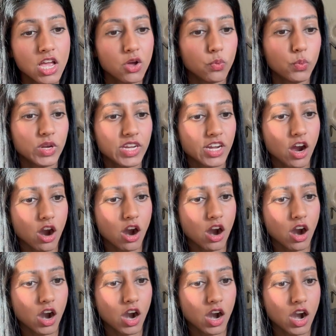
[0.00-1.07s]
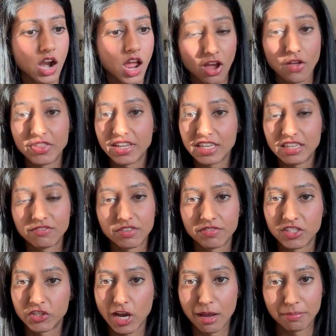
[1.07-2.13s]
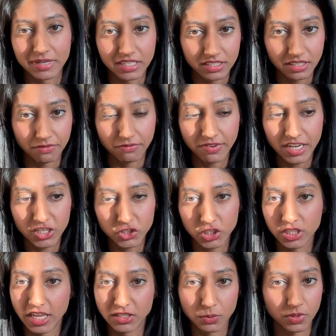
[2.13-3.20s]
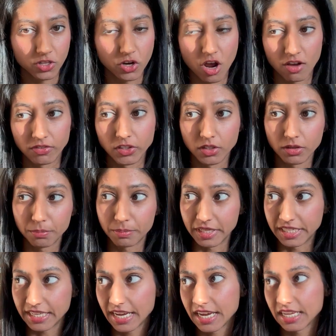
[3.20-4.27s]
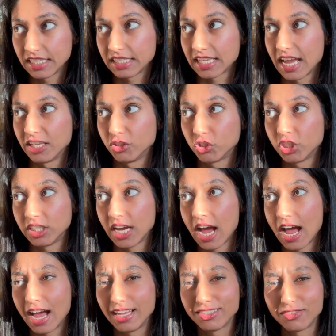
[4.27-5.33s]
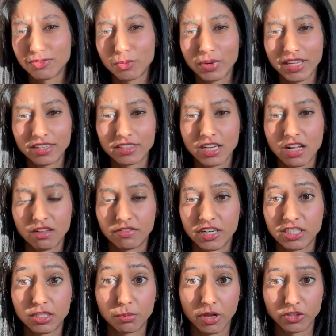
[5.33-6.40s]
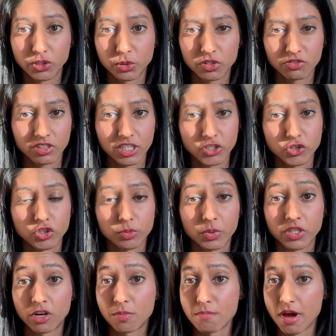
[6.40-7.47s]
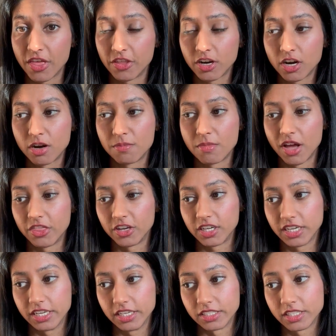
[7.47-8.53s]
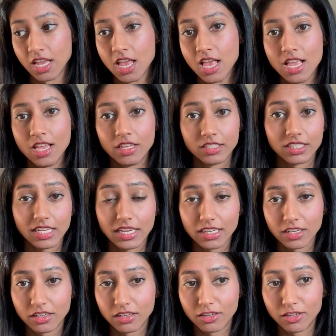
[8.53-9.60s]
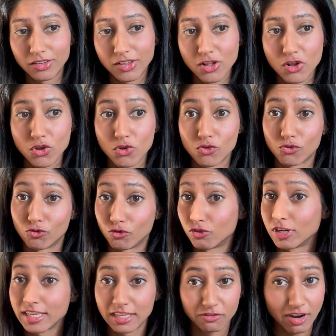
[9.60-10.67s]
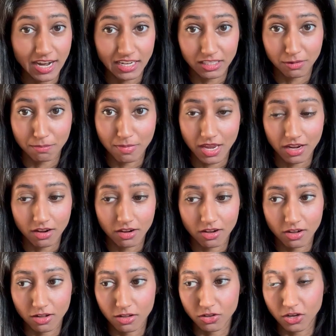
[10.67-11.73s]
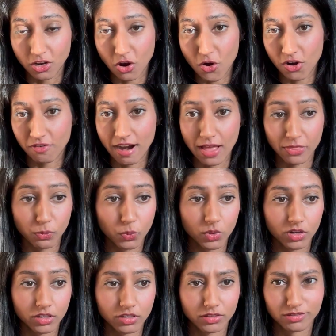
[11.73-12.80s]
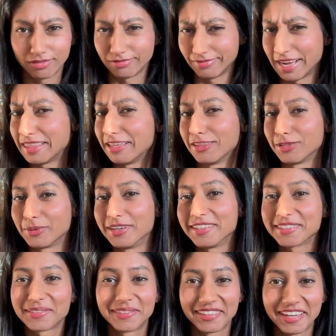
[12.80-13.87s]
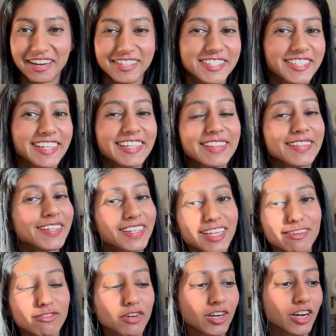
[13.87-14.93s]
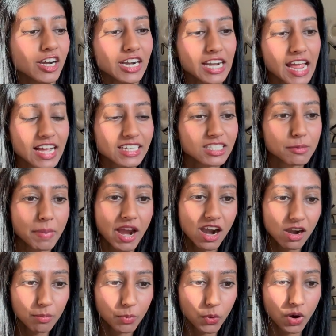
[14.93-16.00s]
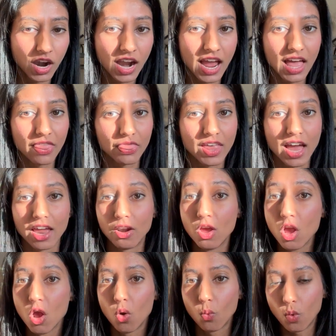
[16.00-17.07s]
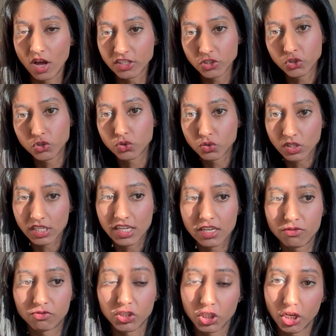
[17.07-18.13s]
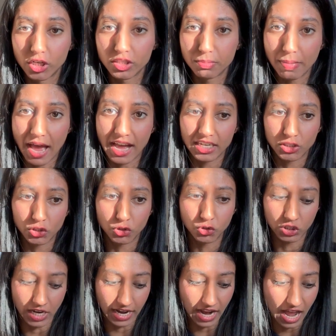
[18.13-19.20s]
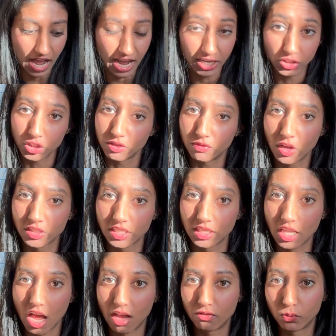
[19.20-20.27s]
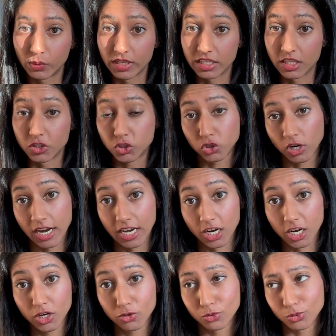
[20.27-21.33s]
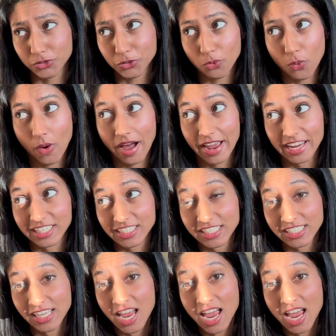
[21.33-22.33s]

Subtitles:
We are on the eve of the Japanese invasion. That's when the novel begins, and she has, from what I can tell, a very tumultuous relationship with her mother. Her mother is single, really ready to mingle, going around the world, I think the world or the country, looking for her next paramour. And then once Julie returns back to Shanghai, she falls in love with a trader who is quite